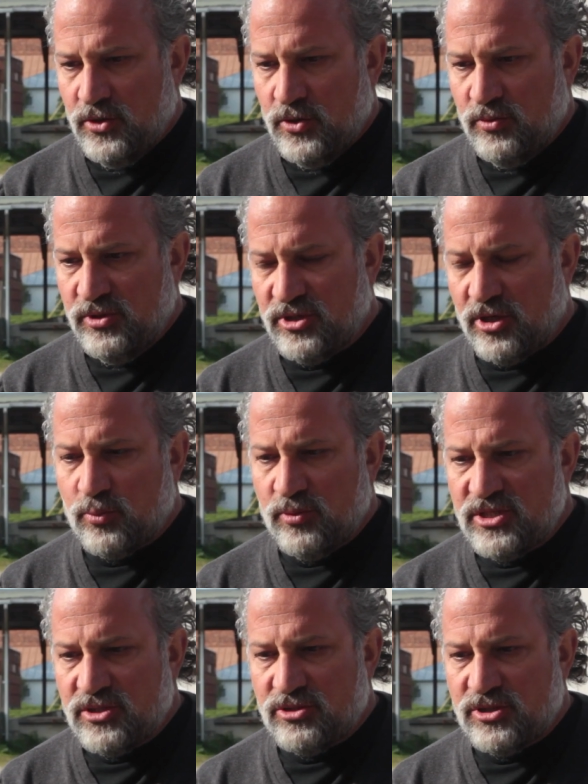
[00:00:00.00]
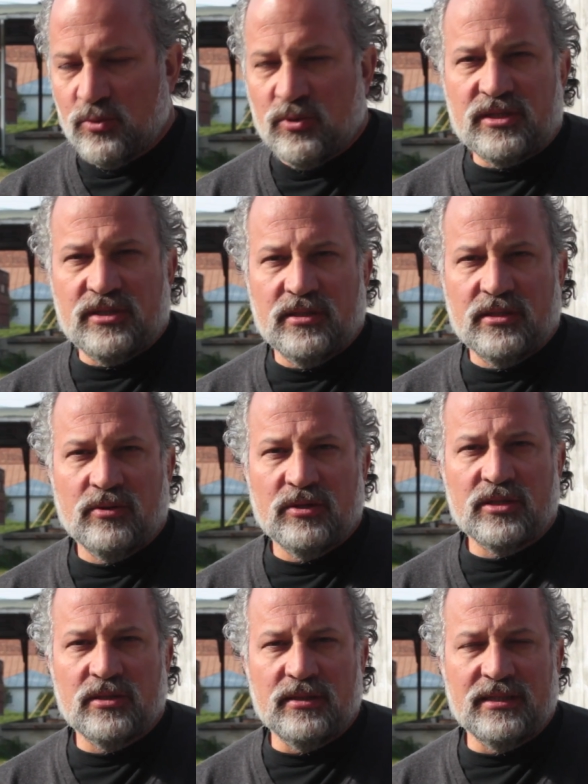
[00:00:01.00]
We started researching what
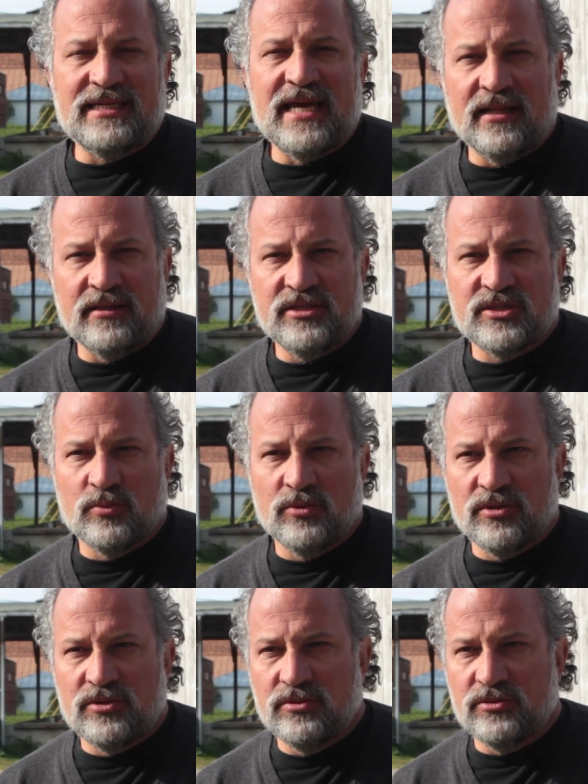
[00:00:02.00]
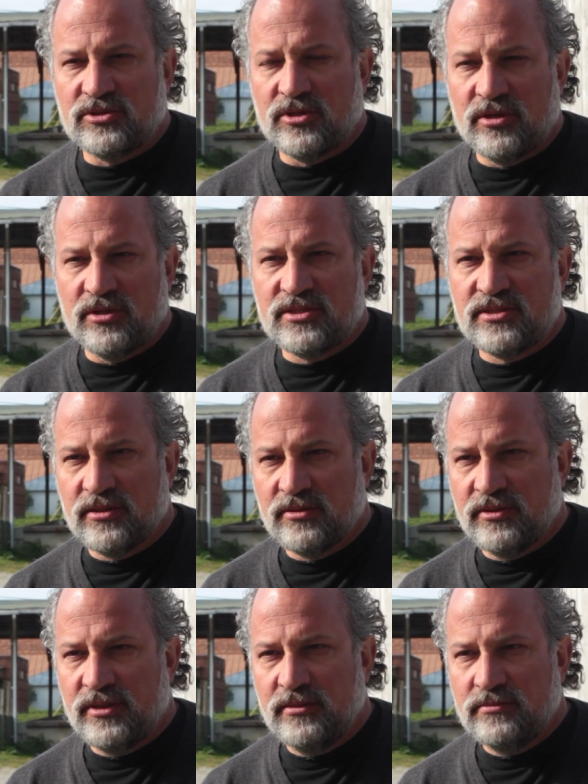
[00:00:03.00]
the legalities were to start a
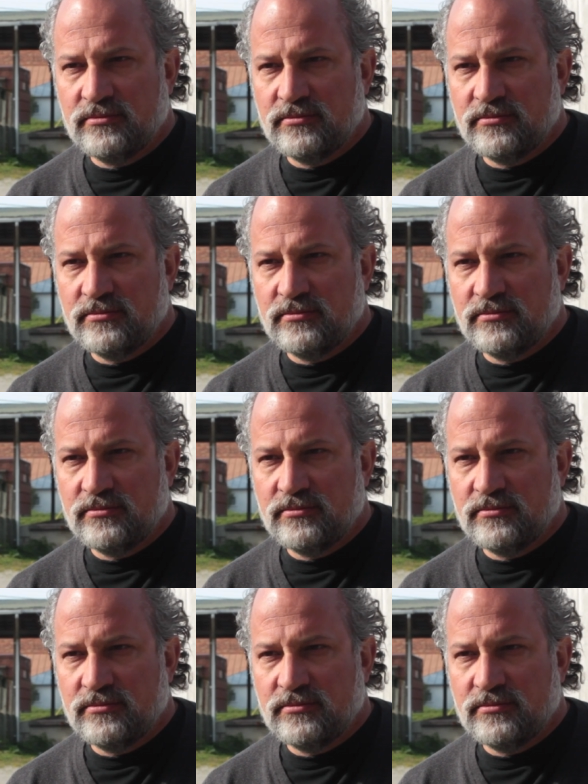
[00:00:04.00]
distillery.